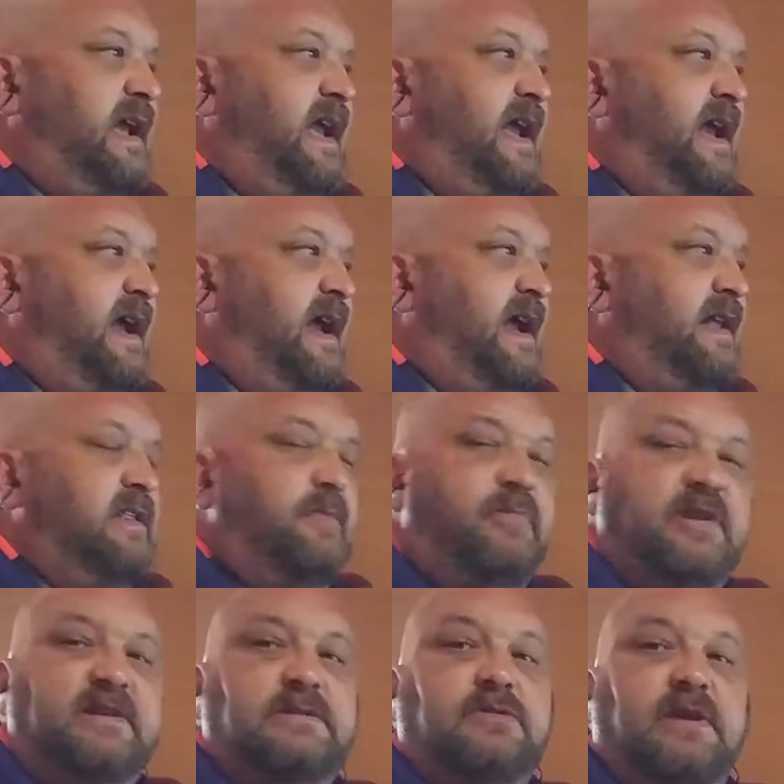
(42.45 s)
and the
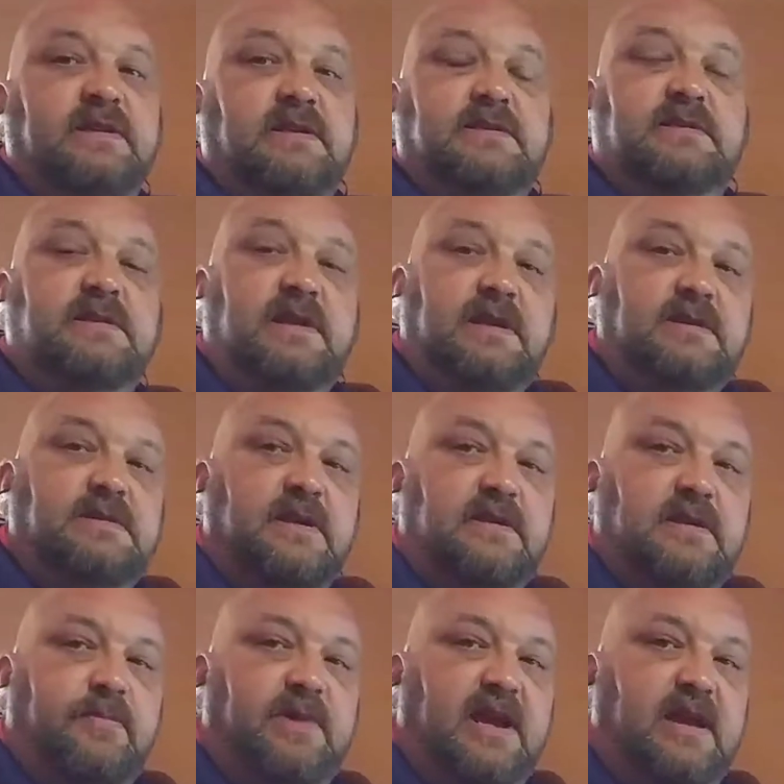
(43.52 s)
police tried to seize it
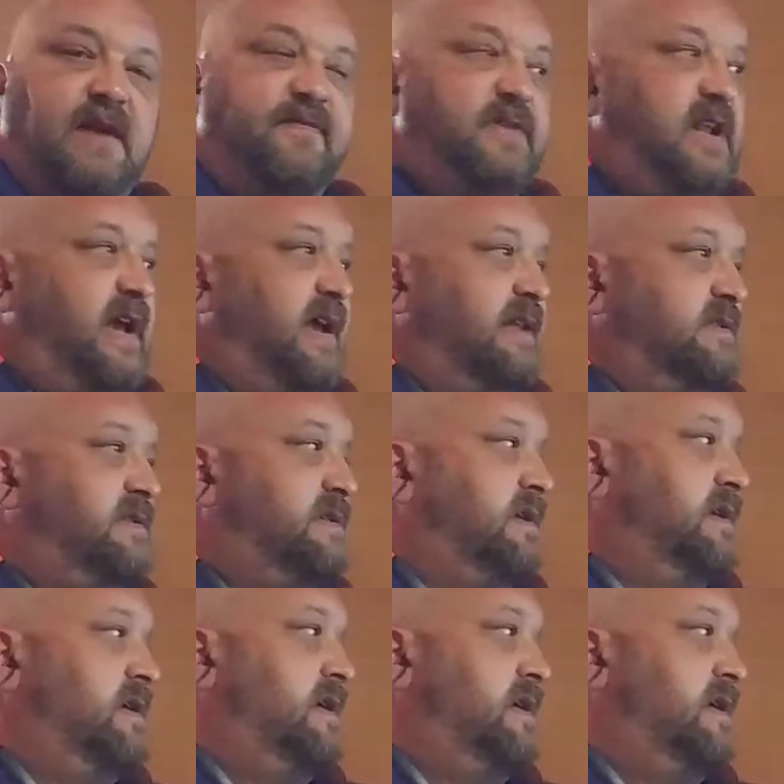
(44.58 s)
to pay off debts.